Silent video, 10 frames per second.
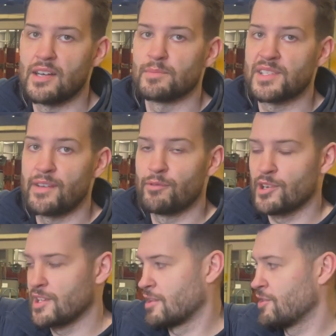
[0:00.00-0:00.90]
safe
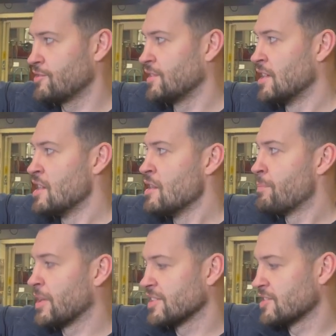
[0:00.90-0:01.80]
working load,
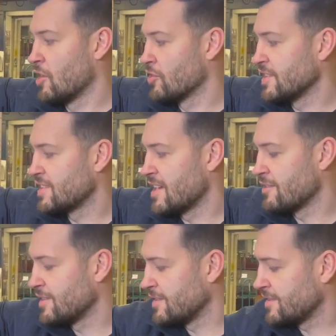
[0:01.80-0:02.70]
but as long as there
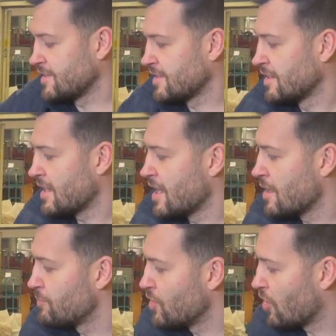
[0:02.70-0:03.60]
is
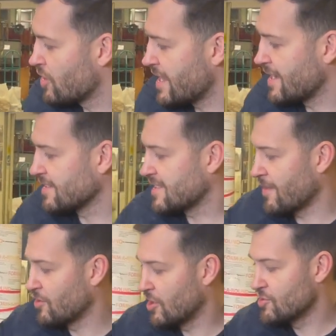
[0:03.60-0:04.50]
not a
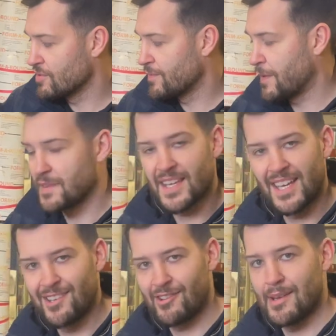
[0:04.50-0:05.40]
750
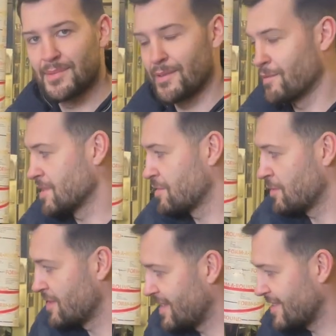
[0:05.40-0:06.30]
kilogram difference
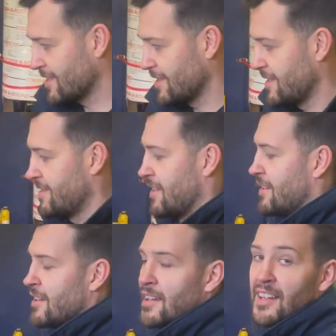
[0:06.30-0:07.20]
between this side
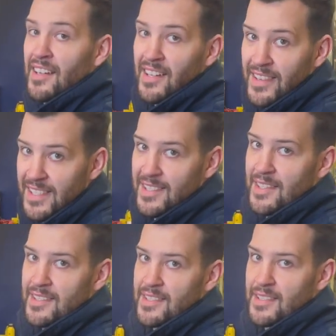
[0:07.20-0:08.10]
and this
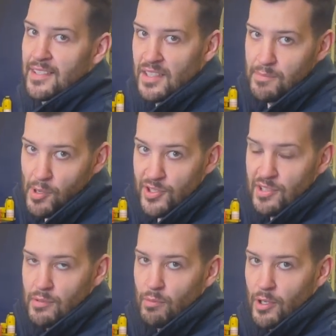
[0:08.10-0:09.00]
side, the motor
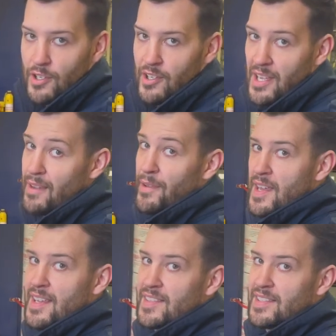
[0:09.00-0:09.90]
will work. If it
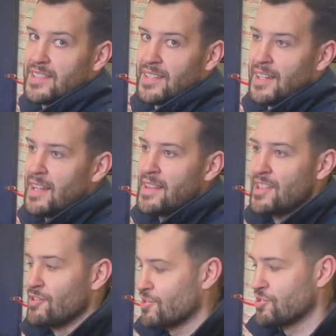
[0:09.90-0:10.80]
is, then
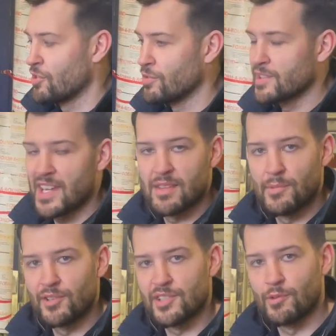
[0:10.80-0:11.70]
you'll struggle to get the
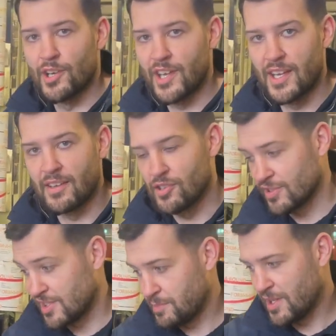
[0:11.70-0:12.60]
motor working. You'll
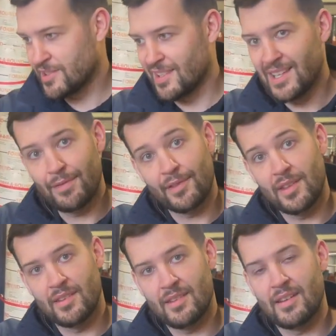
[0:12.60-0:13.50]
still be able to lift
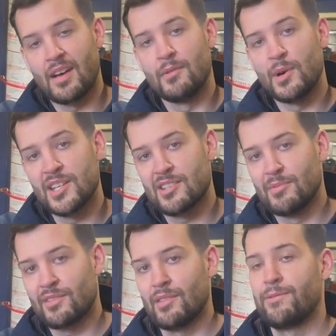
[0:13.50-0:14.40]
the item
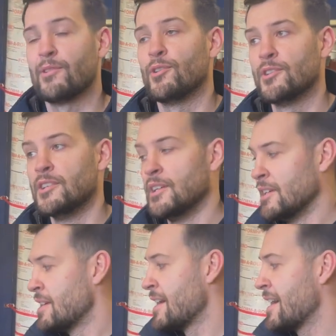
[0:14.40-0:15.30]
off the floor,
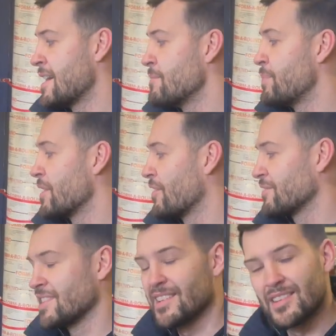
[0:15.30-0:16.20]
but
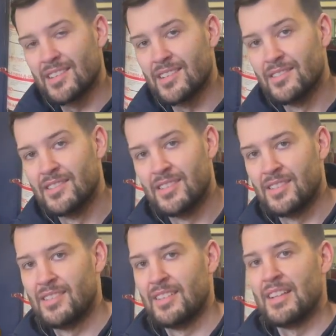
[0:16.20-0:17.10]
obviously the
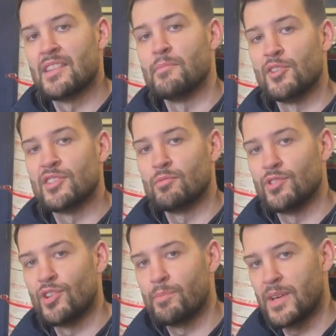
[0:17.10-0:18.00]
motor will
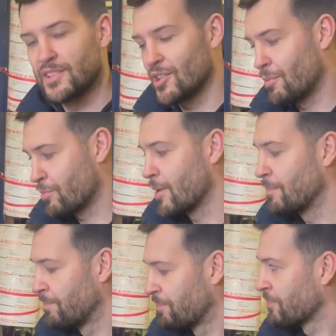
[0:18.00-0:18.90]
not be able to operate.
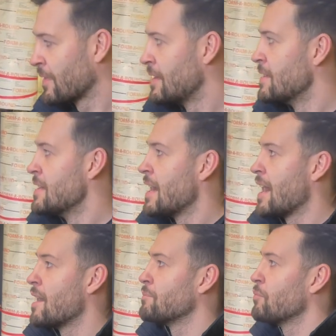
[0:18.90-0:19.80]

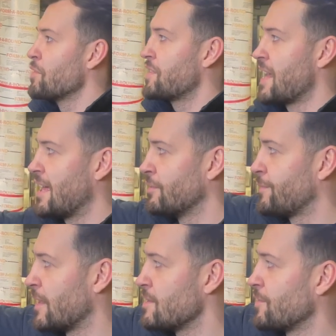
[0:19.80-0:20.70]
With the
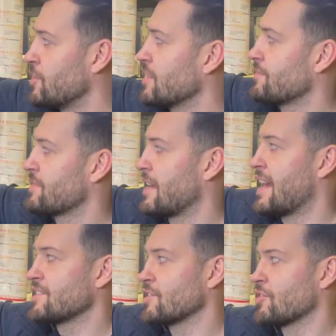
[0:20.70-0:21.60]
L5 unit that
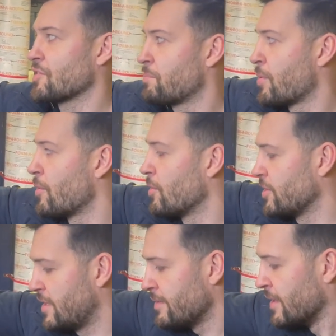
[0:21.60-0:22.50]
hasn't got the Pro on
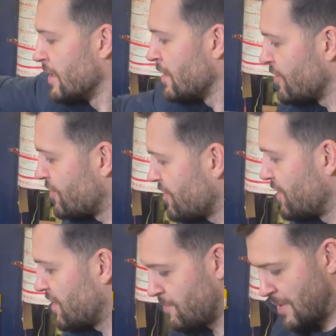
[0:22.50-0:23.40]
it, you just
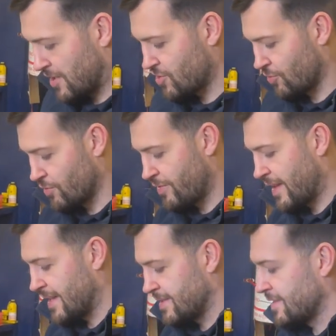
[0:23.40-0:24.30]
need to make sure
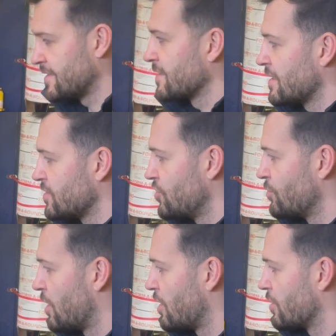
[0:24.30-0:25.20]
that you
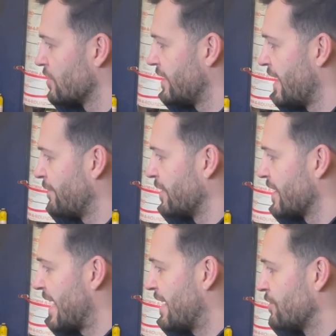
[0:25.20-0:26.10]
are leveling
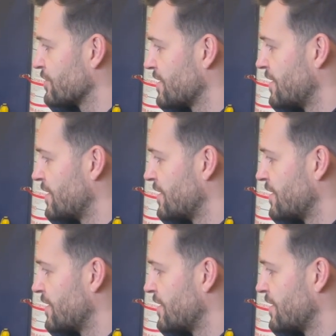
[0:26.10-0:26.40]
out